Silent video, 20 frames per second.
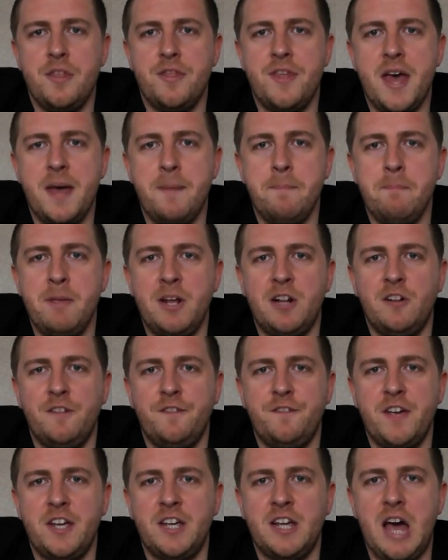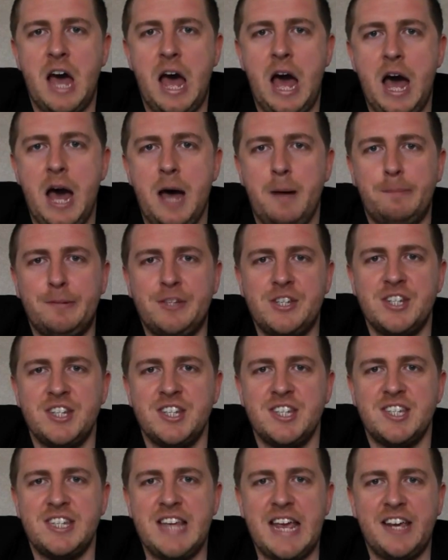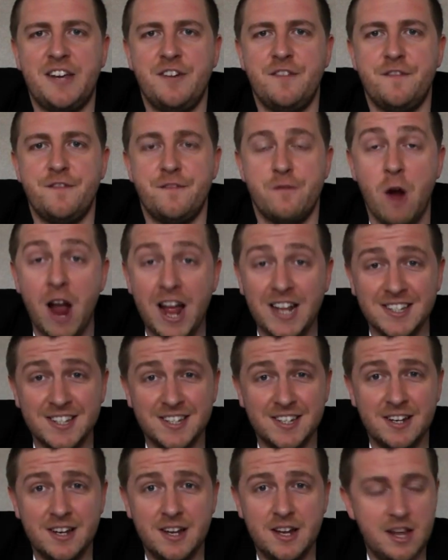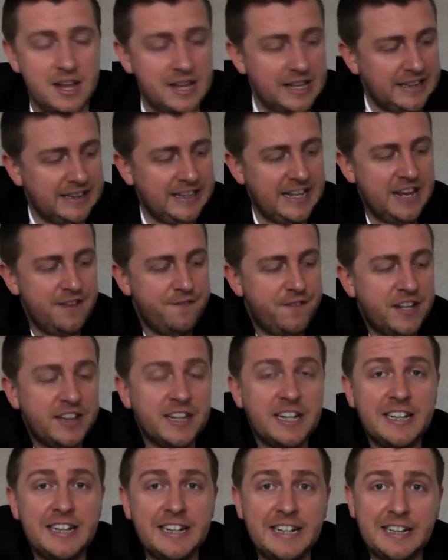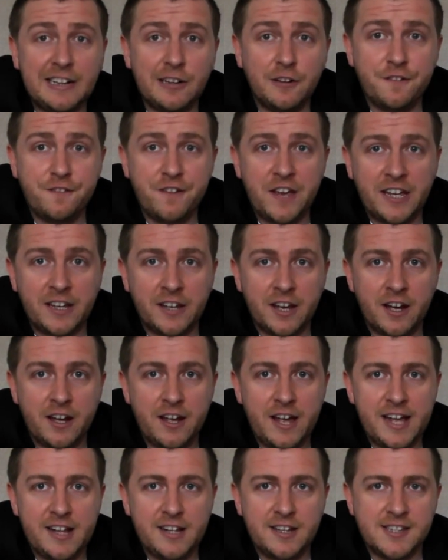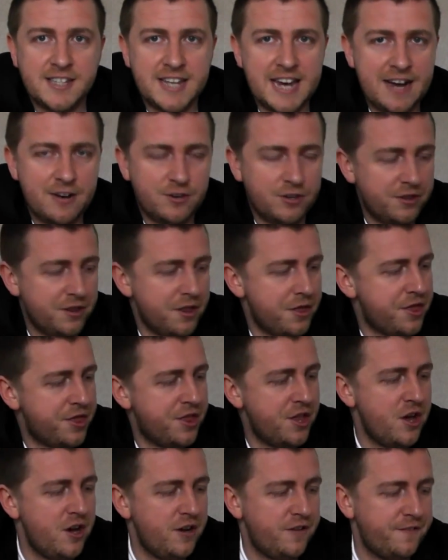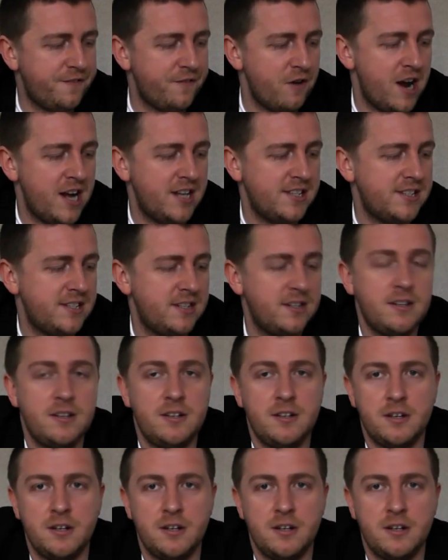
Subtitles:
then middle finger up to the 2nd fret, leaving the little finger held down on the 3rd fret. You